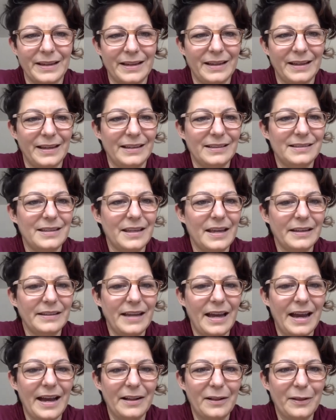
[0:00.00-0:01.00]
Is that
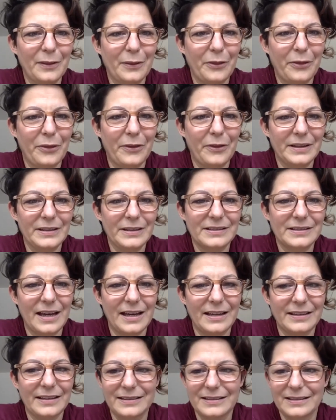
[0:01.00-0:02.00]
health? Is
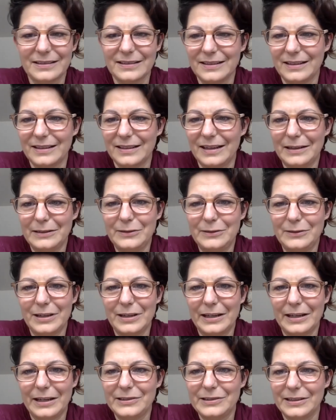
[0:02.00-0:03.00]
that
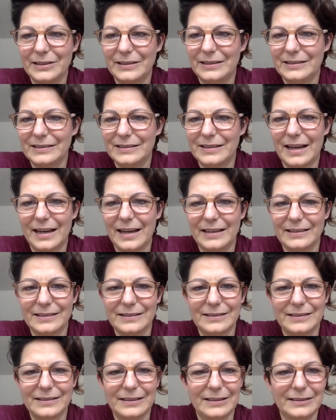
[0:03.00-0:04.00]
education? Is that
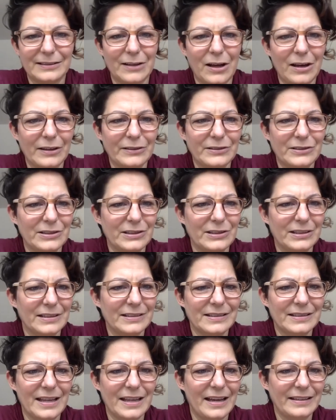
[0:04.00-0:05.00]
technology?
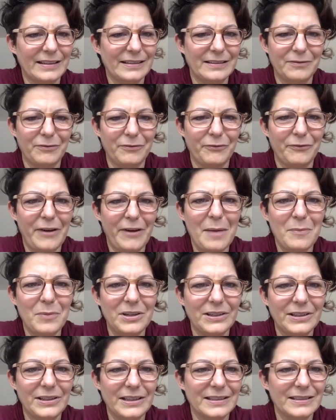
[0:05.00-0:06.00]
Is that
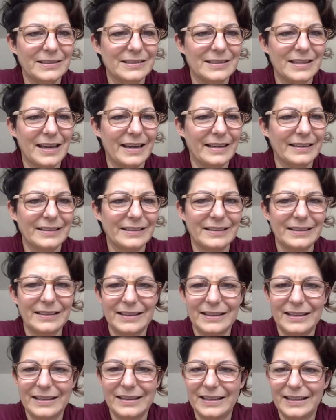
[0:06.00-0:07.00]
family? Is that,
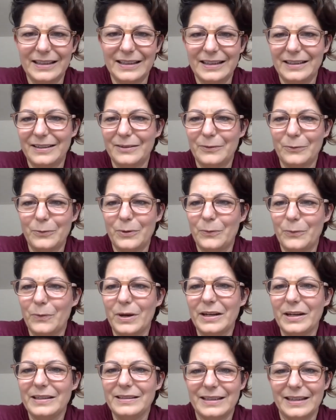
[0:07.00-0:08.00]

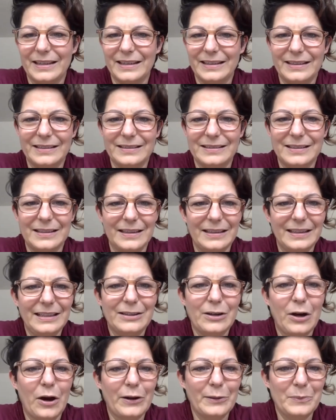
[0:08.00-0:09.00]
what is it? Is it
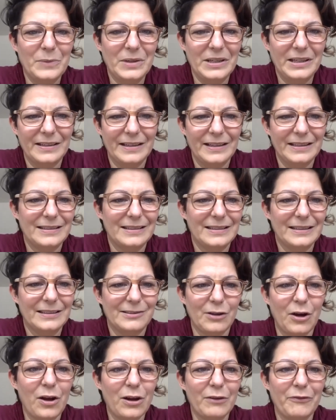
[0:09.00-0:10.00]
economy? It's
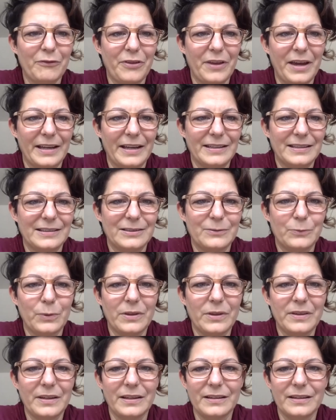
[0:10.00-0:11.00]
all of that. It's
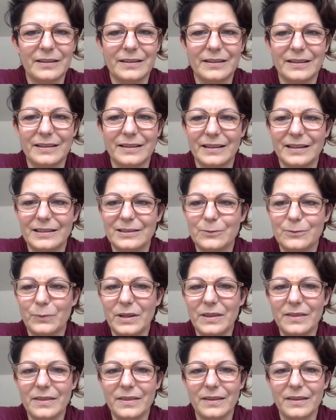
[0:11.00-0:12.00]
within
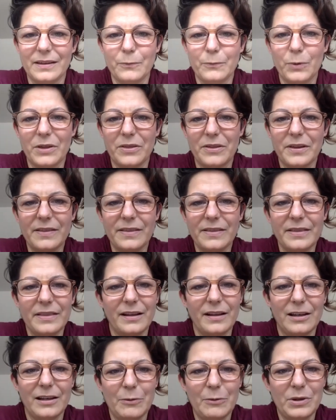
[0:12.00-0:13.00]
the
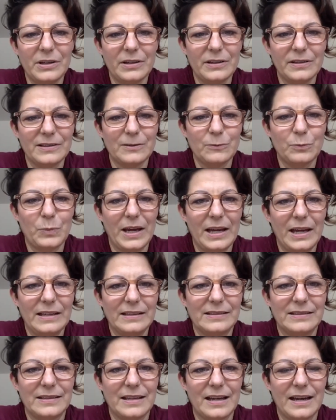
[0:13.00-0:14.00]
liminal
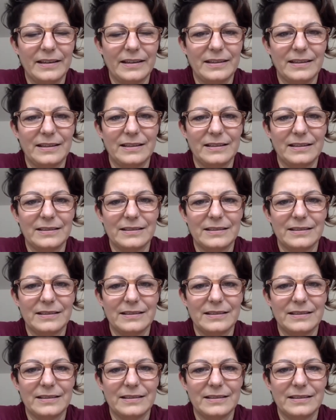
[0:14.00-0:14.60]
space that is